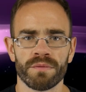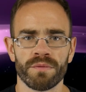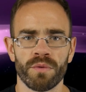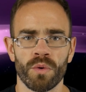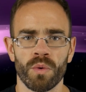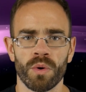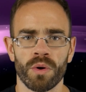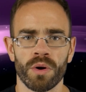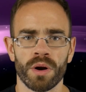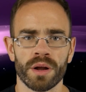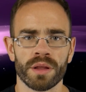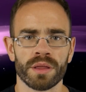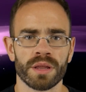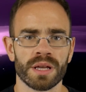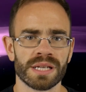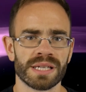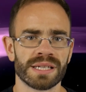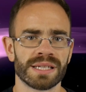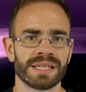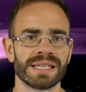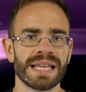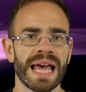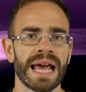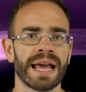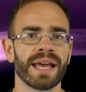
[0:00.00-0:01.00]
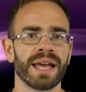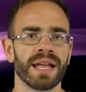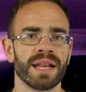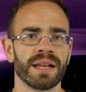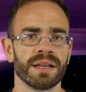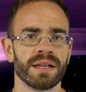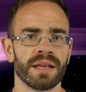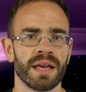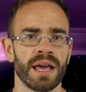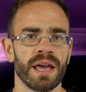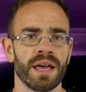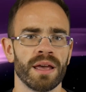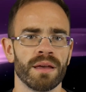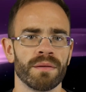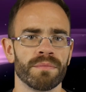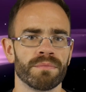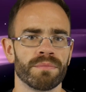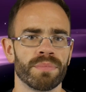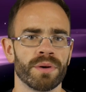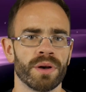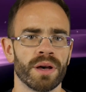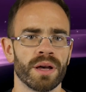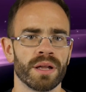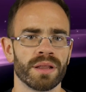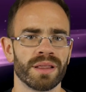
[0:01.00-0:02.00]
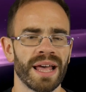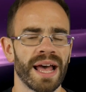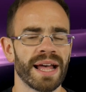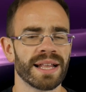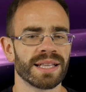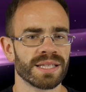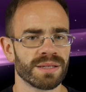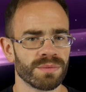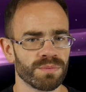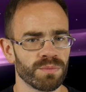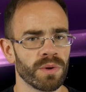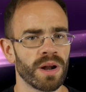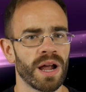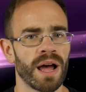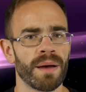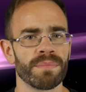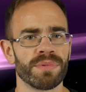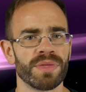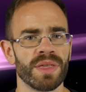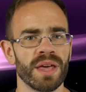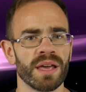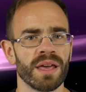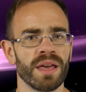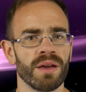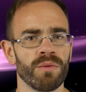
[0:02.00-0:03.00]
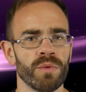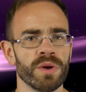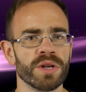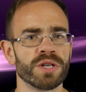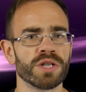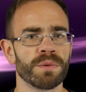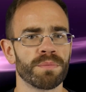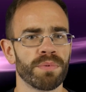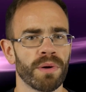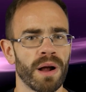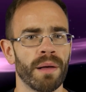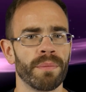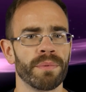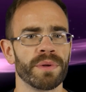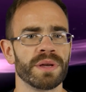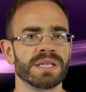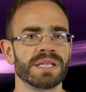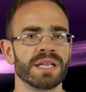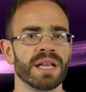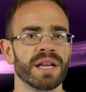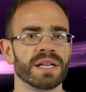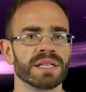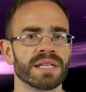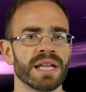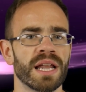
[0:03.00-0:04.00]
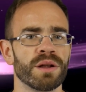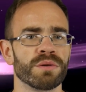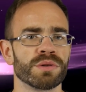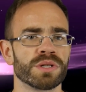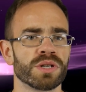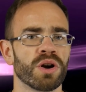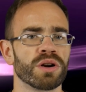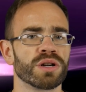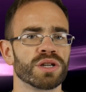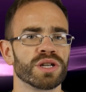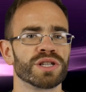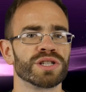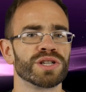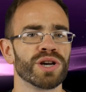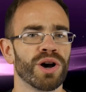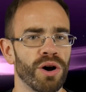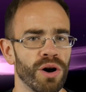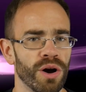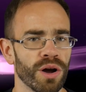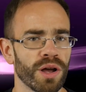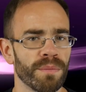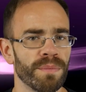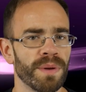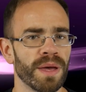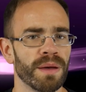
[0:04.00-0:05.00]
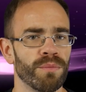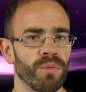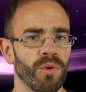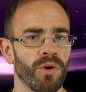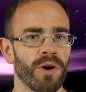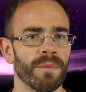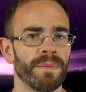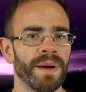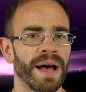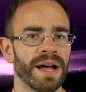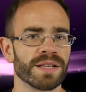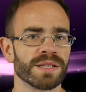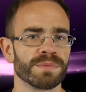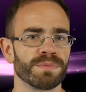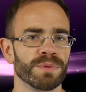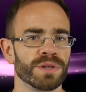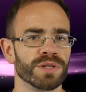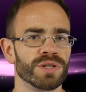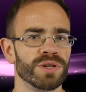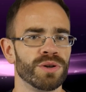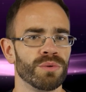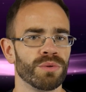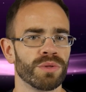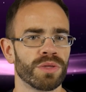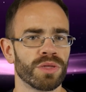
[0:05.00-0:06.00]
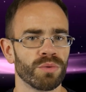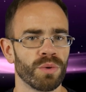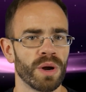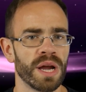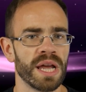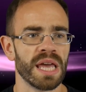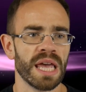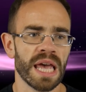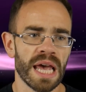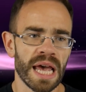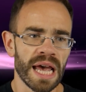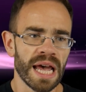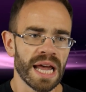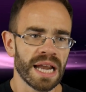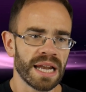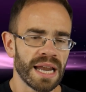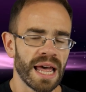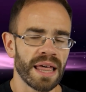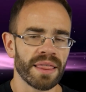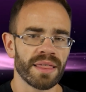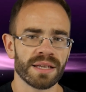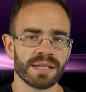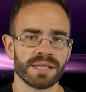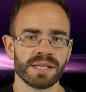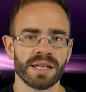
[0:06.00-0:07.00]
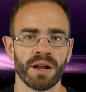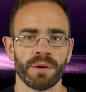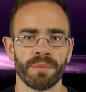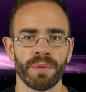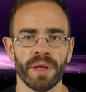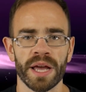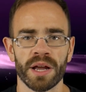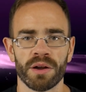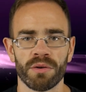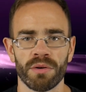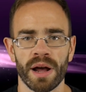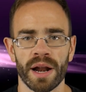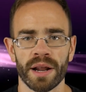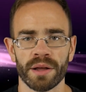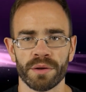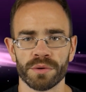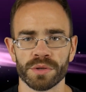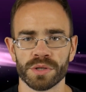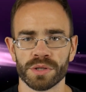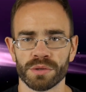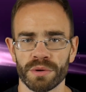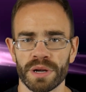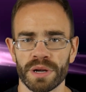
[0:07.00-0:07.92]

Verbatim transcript: for the second game, but that's what I'm thinking. We should probably see Nintendo start to talk a bit more about Splatoon 3 now that Xenoblade Chronicles